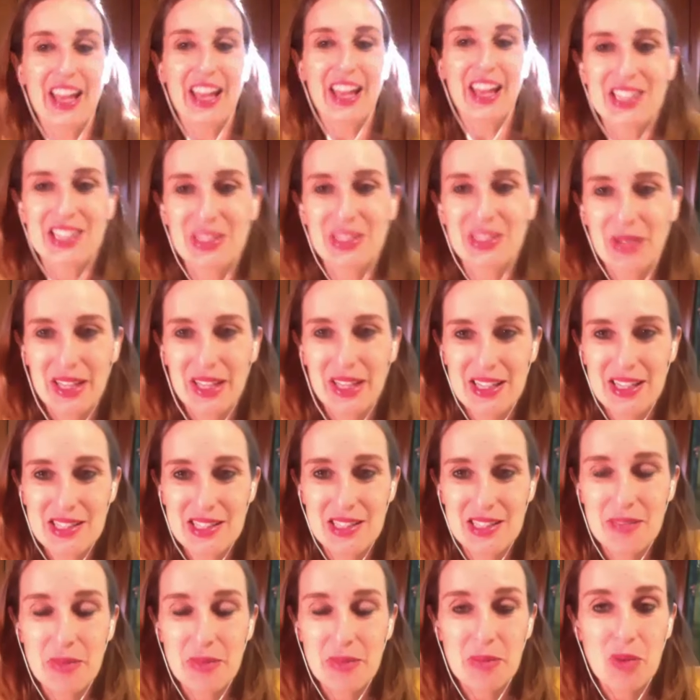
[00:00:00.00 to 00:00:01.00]
so I guess
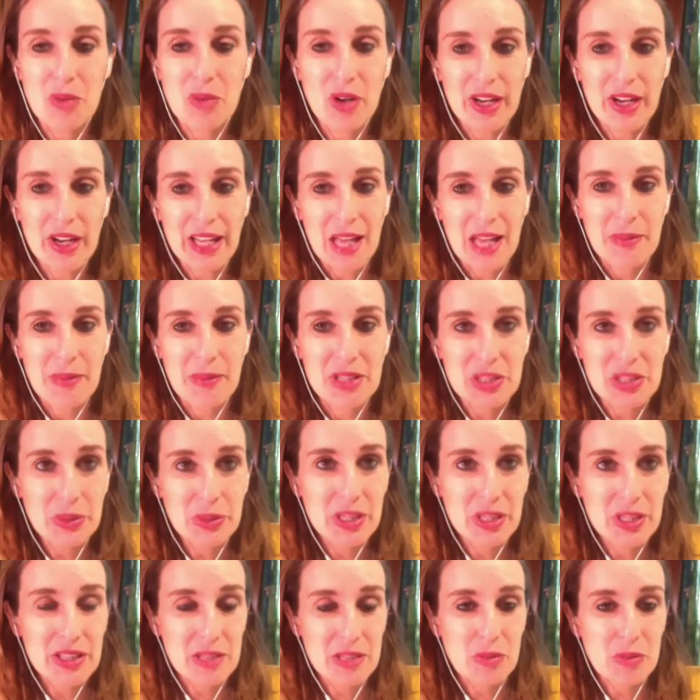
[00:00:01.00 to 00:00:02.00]
um, the more I came into
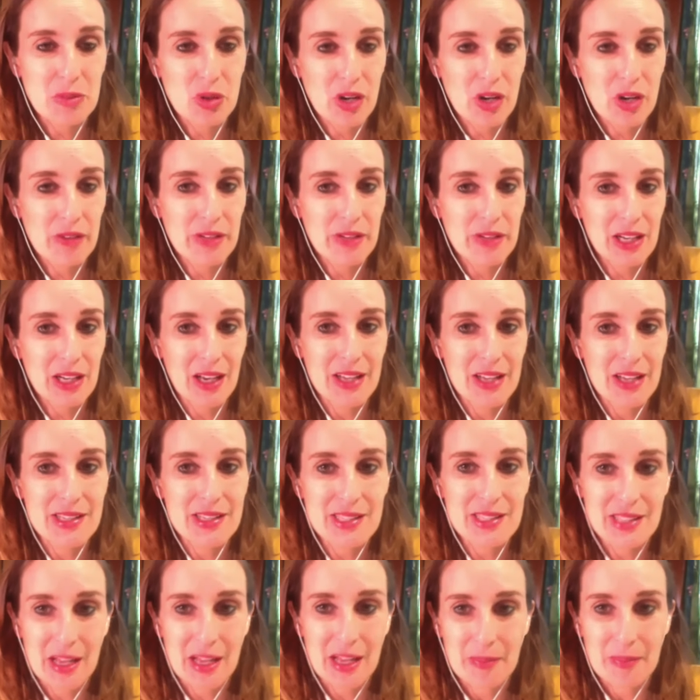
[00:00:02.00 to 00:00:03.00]
it, the more I
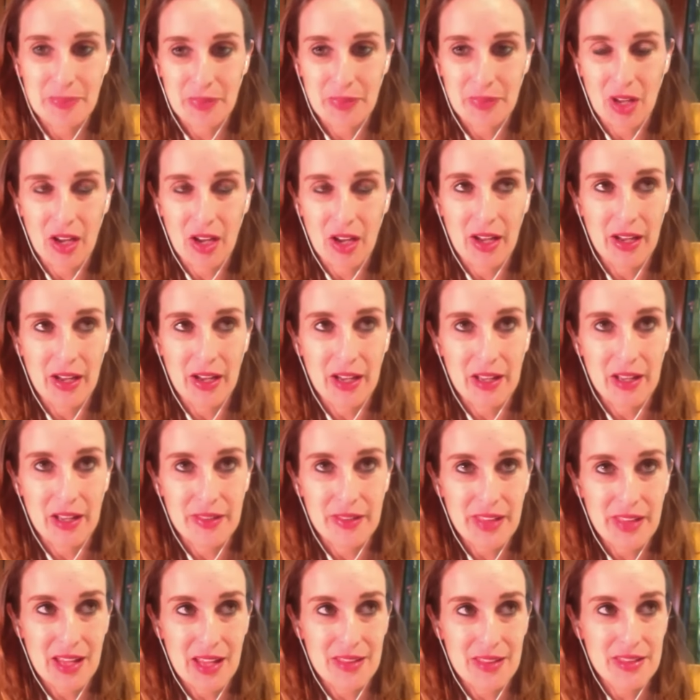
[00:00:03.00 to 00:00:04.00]
realised um, uh,
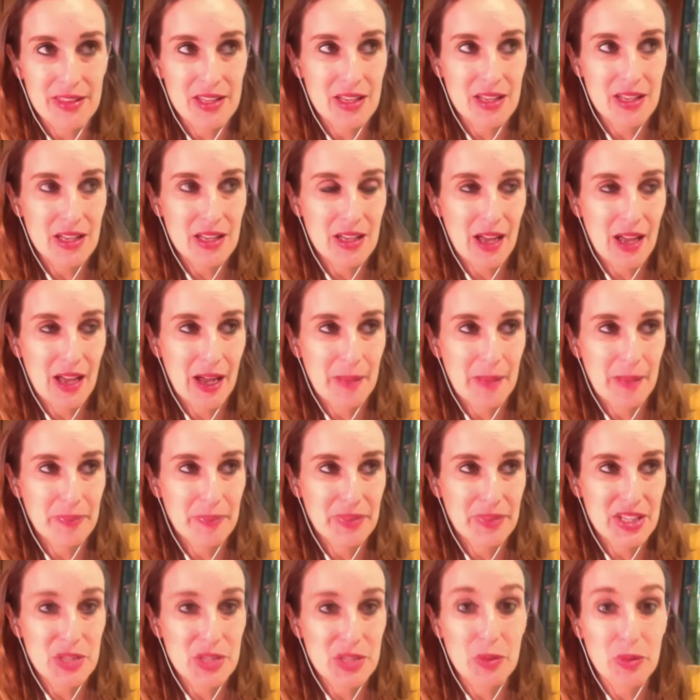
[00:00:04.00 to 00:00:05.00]
that the um,
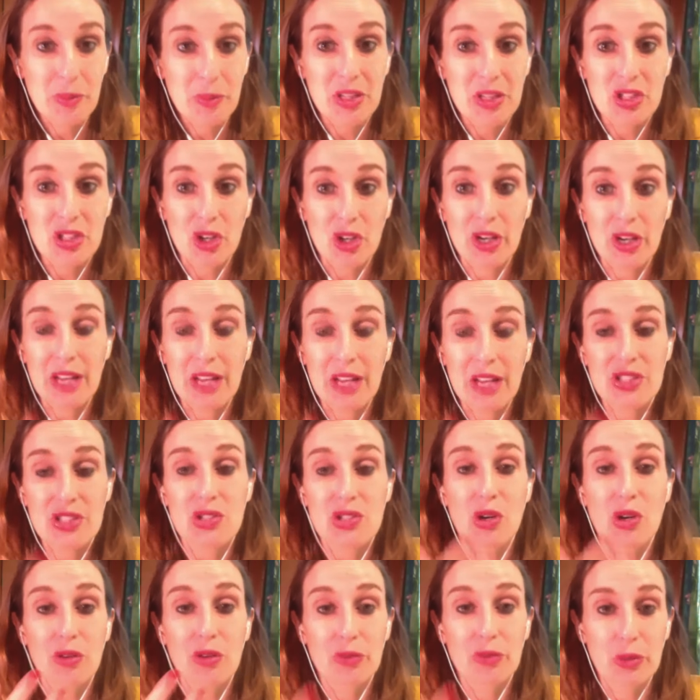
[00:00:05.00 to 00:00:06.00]
these women don't have a
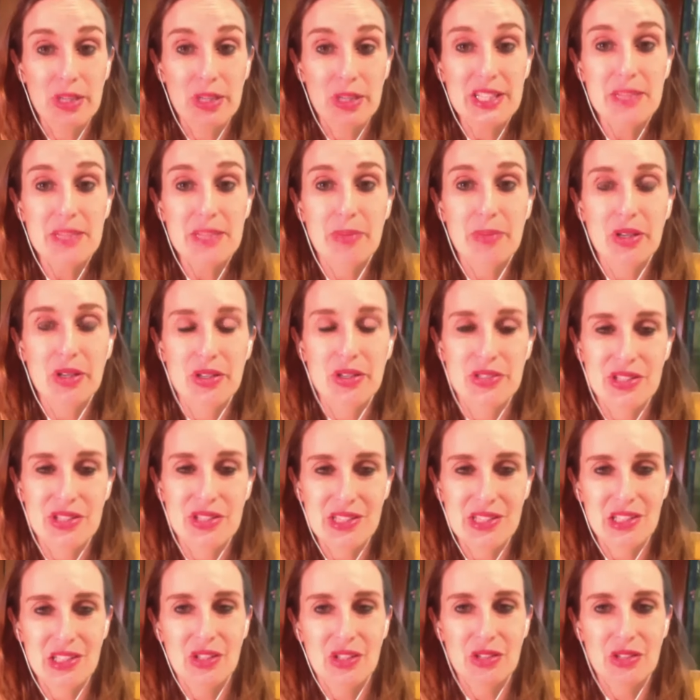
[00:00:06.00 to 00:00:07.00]
strong voice because
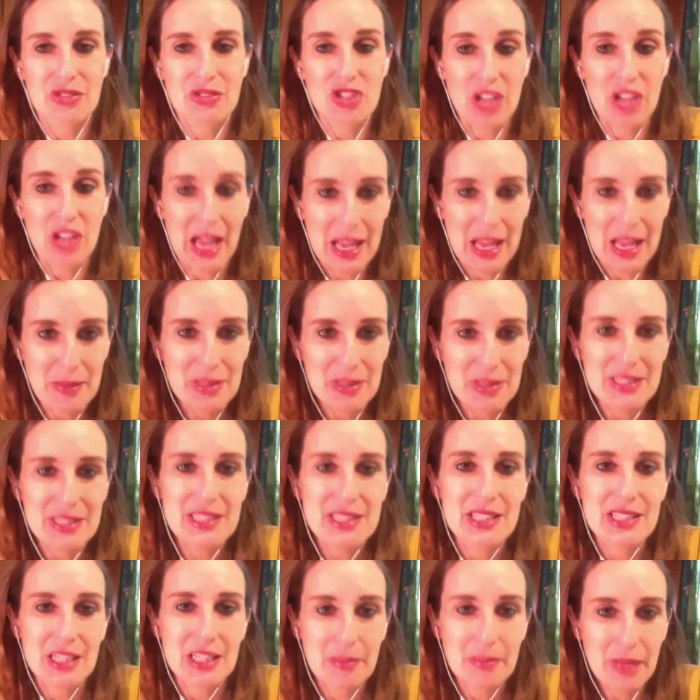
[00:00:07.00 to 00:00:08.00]
there's a lot of shame and
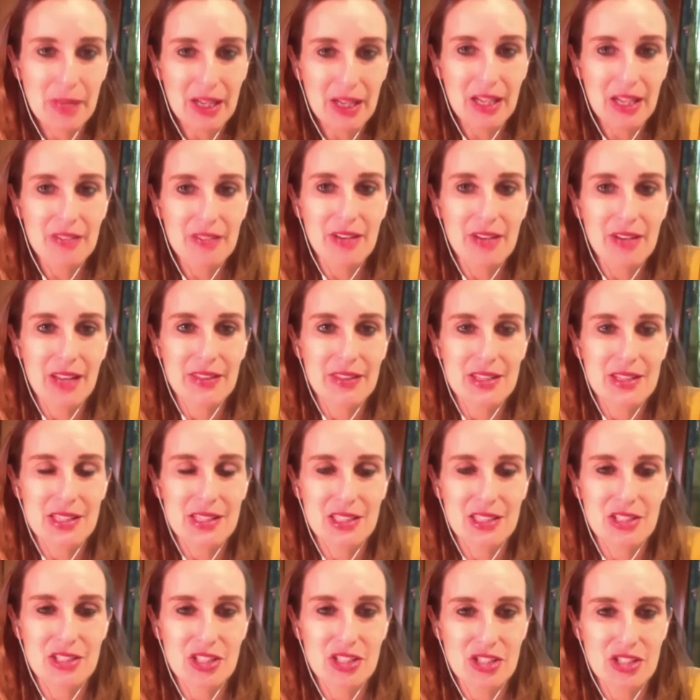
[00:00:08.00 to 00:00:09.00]
stigma around these
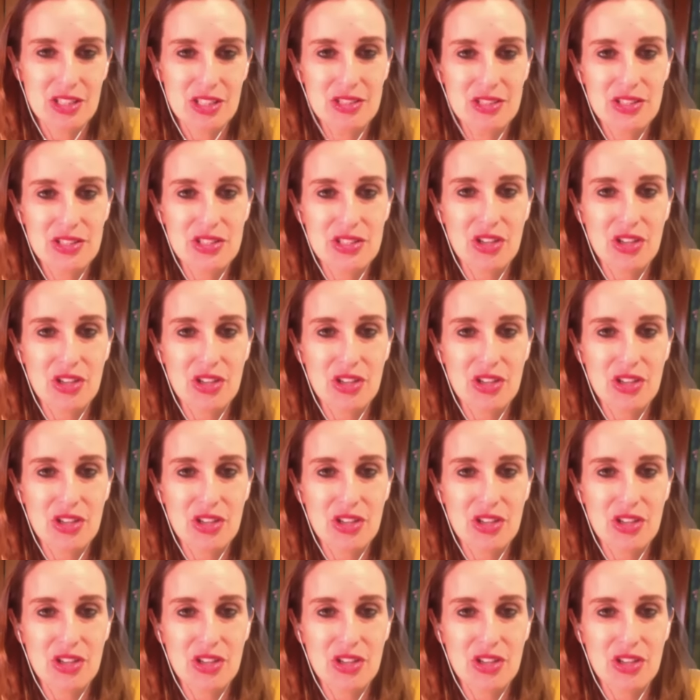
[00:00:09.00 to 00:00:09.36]
conditions.